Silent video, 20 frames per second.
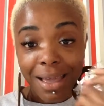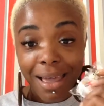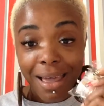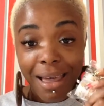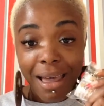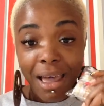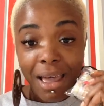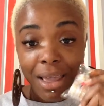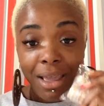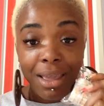
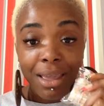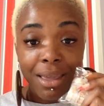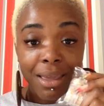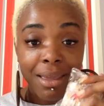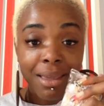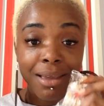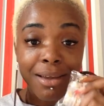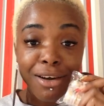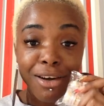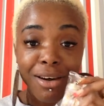
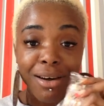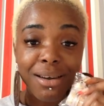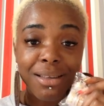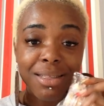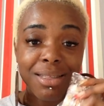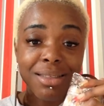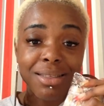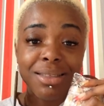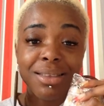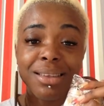I
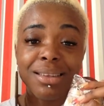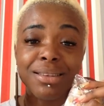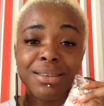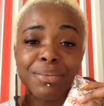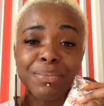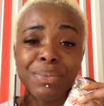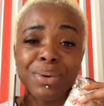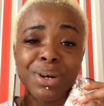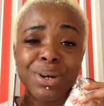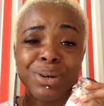ordered this
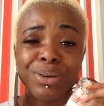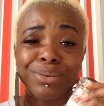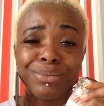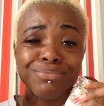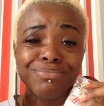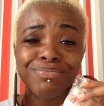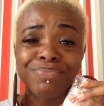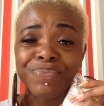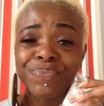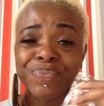about
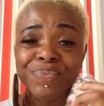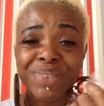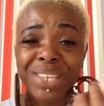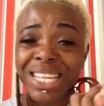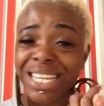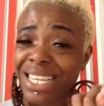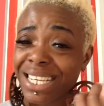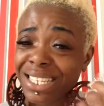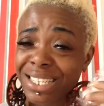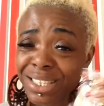
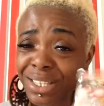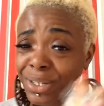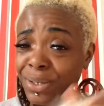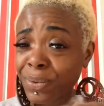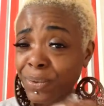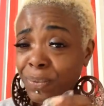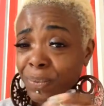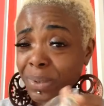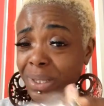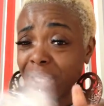less than a
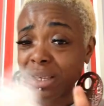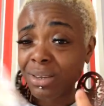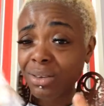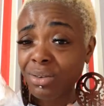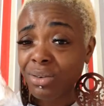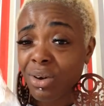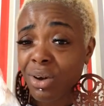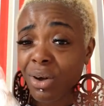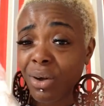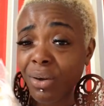week
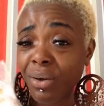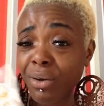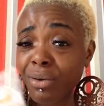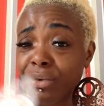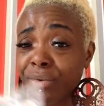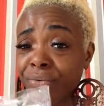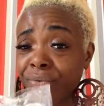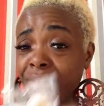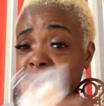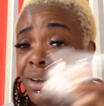ago, I
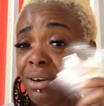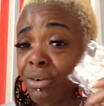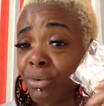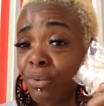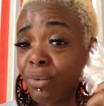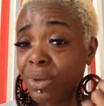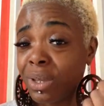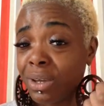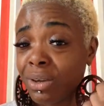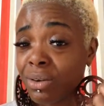think a
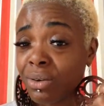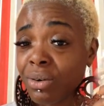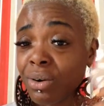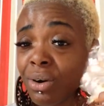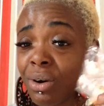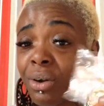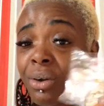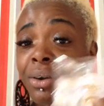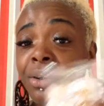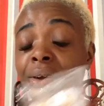week ago.